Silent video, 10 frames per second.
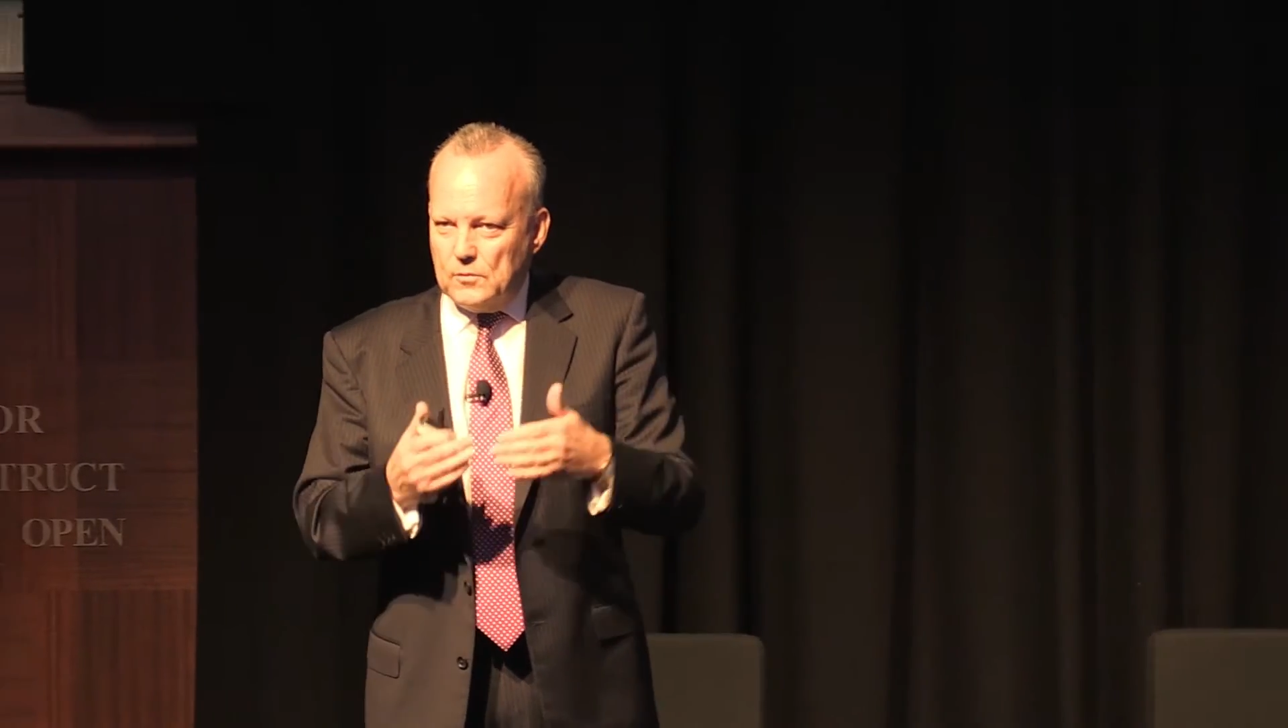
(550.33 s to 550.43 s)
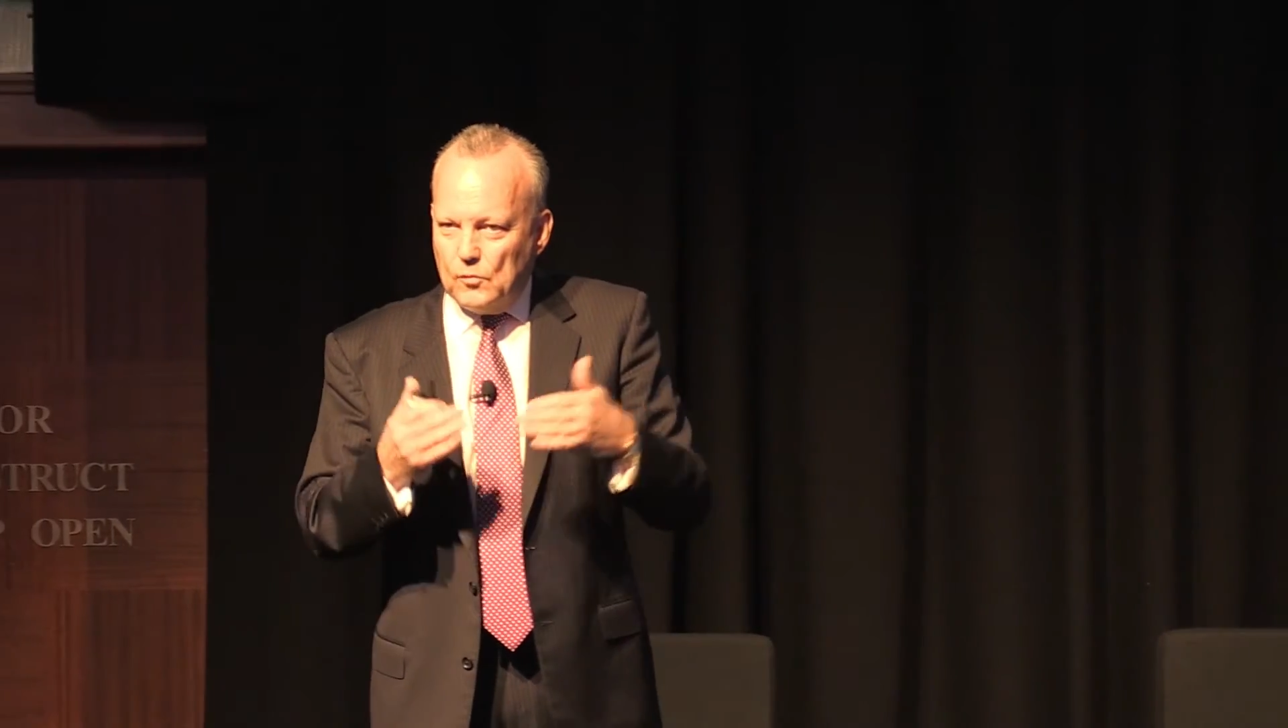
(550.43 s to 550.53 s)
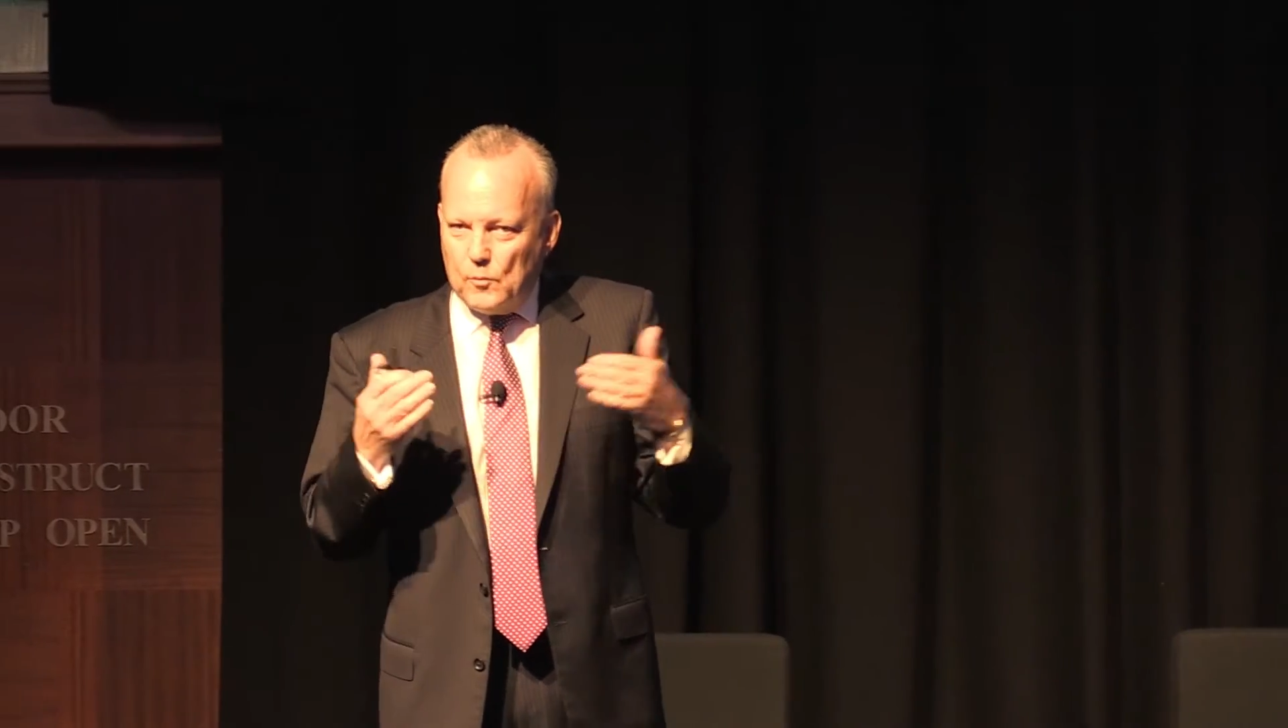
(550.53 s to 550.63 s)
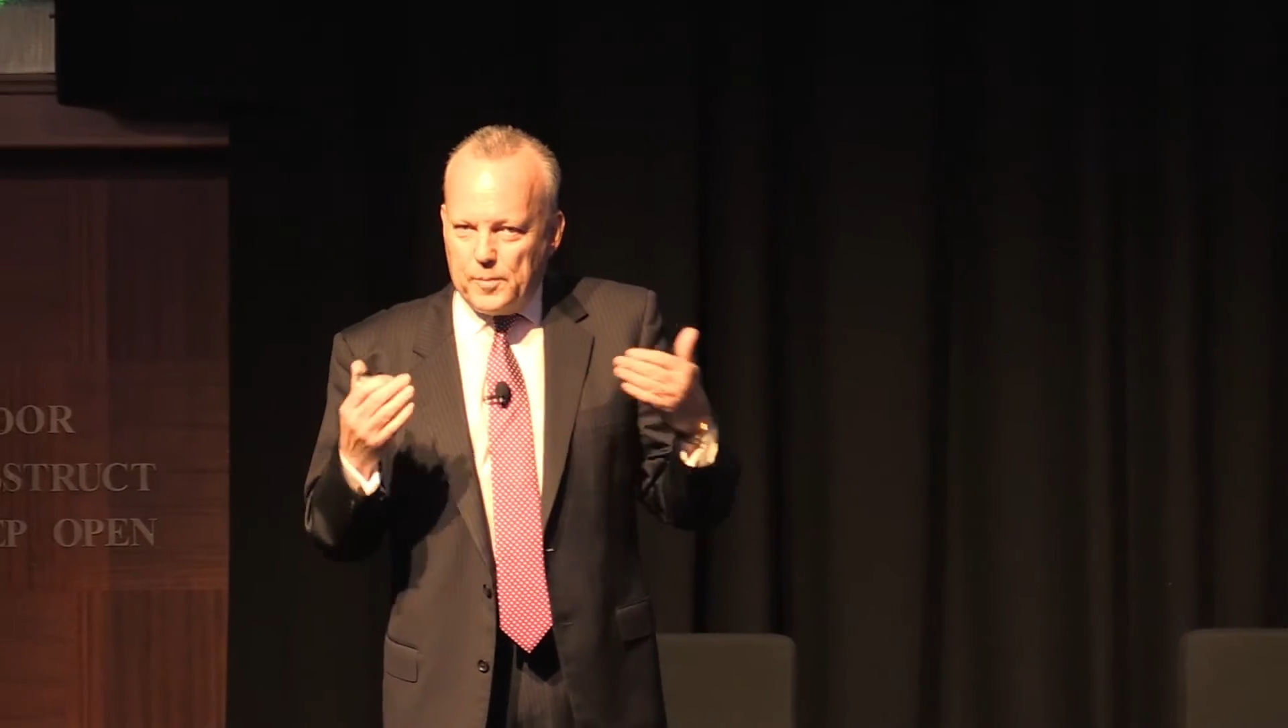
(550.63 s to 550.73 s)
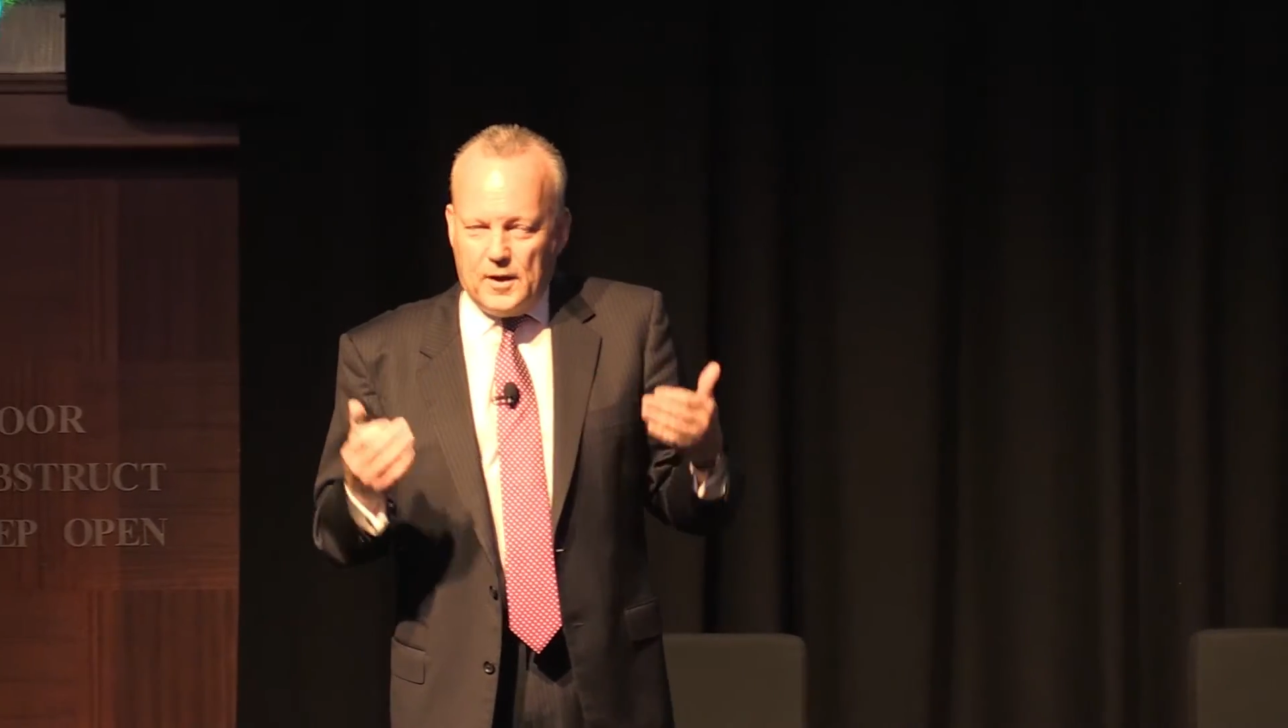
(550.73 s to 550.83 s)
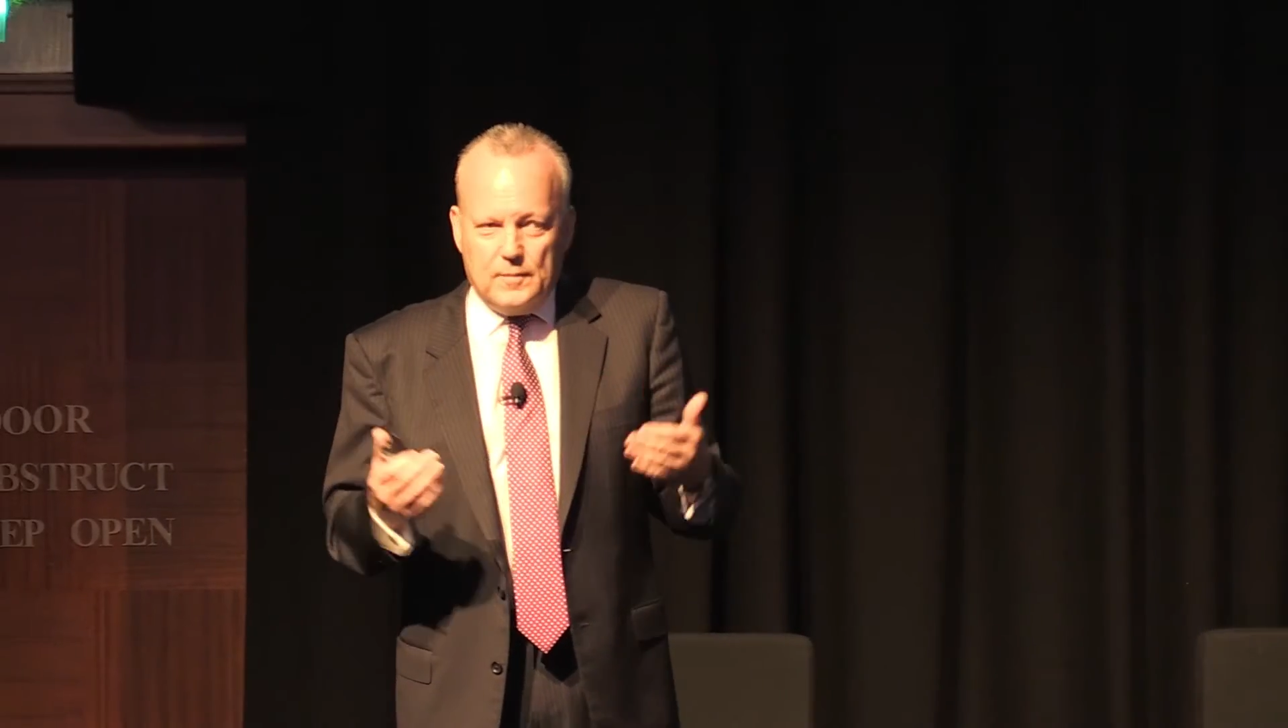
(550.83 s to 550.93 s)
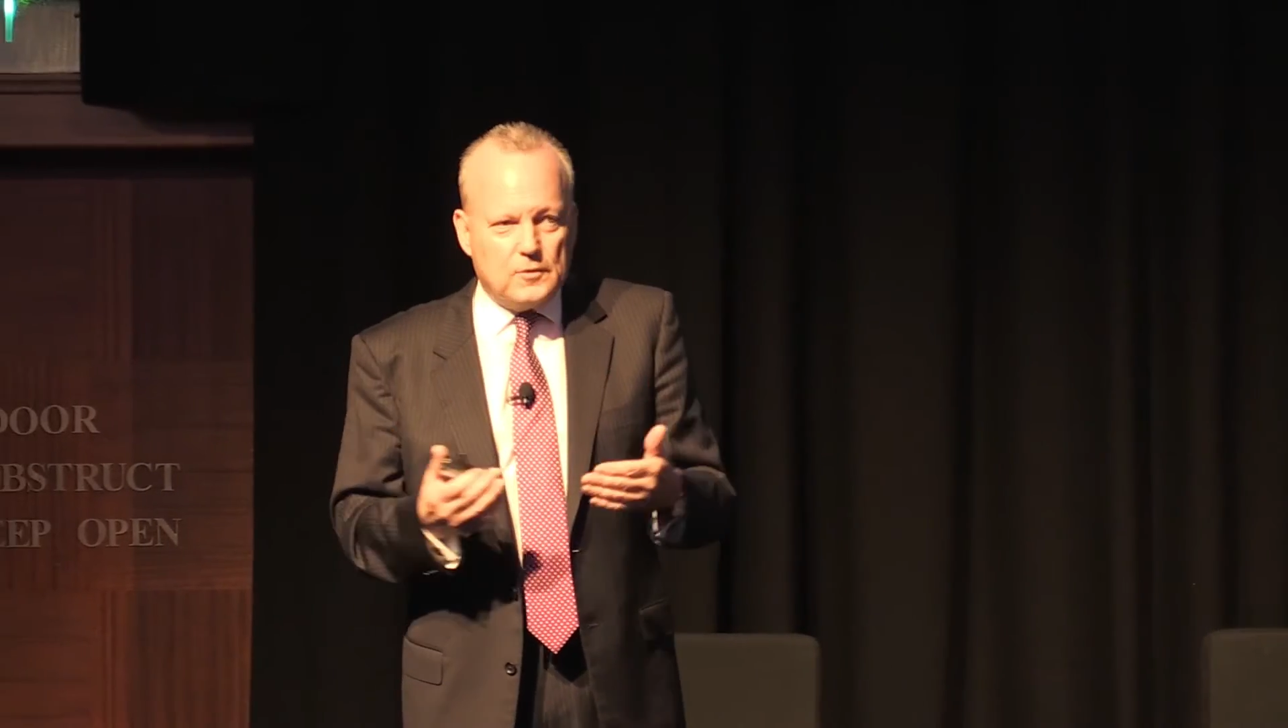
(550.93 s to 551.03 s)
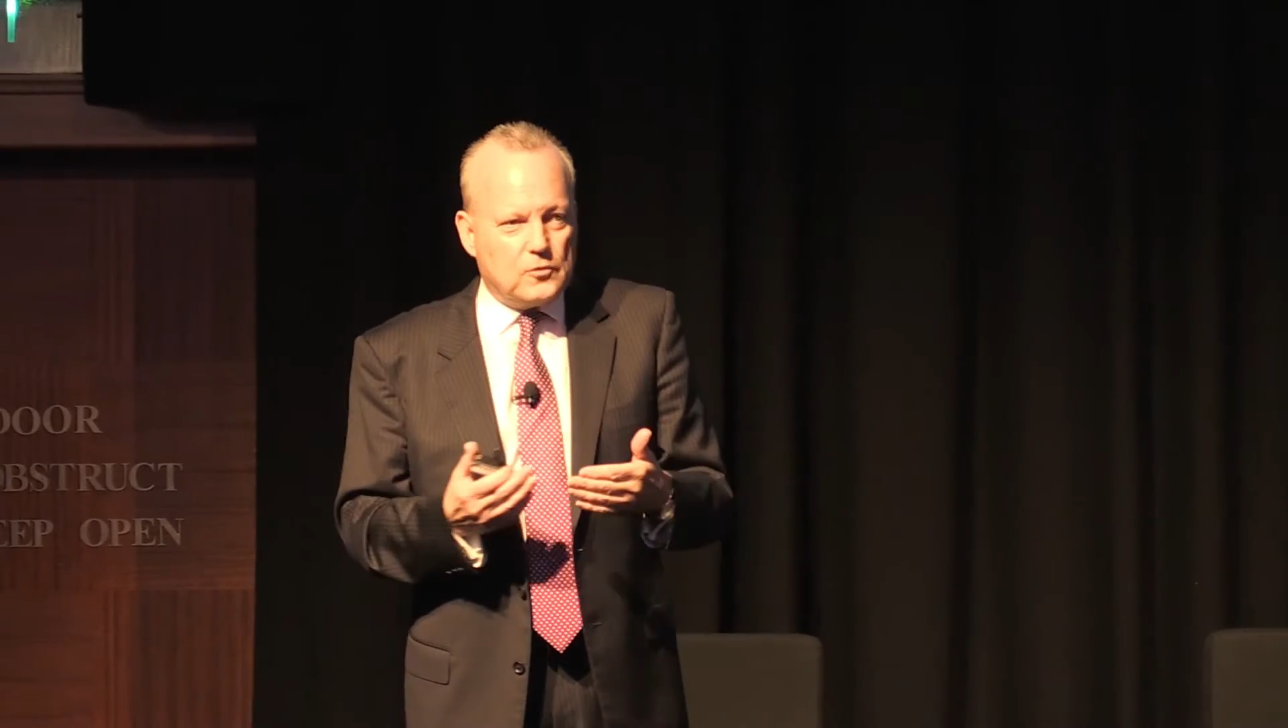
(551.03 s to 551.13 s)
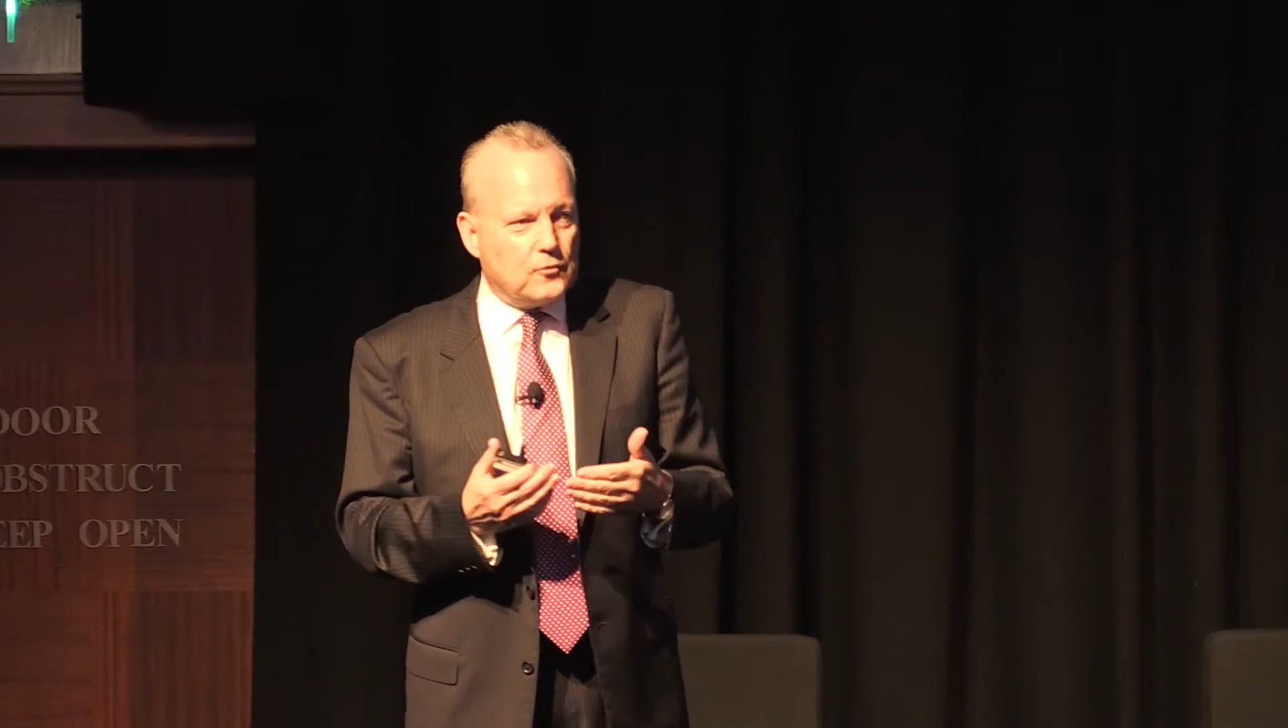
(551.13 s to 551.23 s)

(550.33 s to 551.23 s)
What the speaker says: all payments